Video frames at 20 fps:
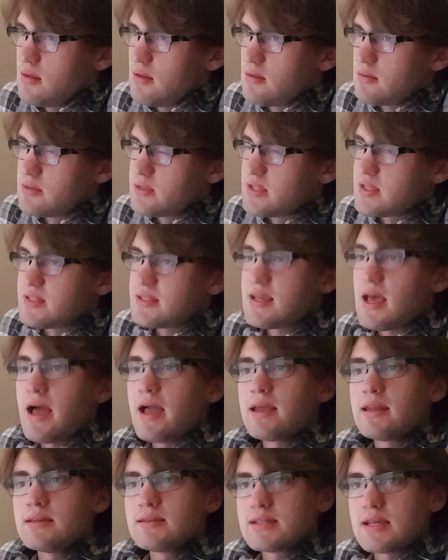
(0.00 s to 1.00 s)

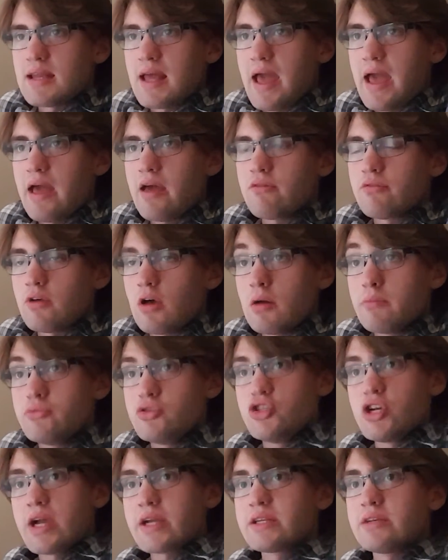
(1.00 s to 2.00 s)
societies can have
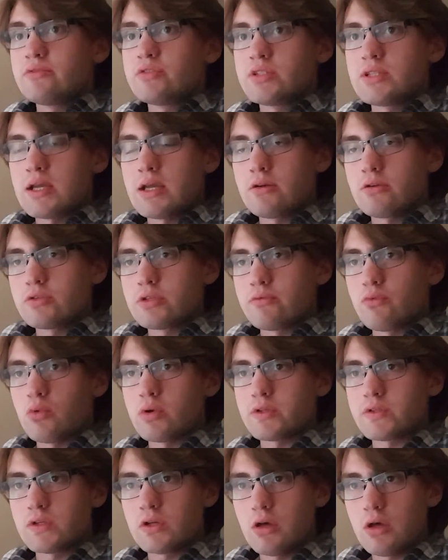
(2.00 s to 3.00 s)
objective standards of
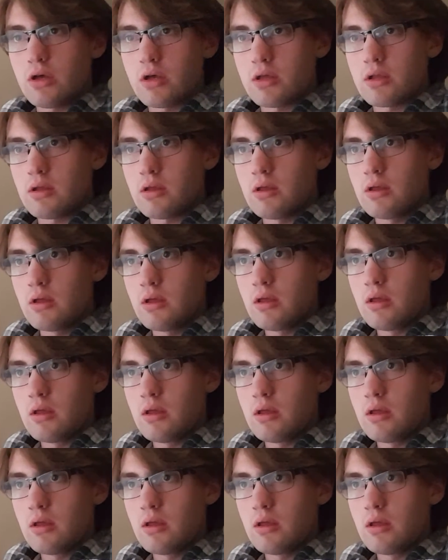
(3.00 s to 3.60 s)
what is good,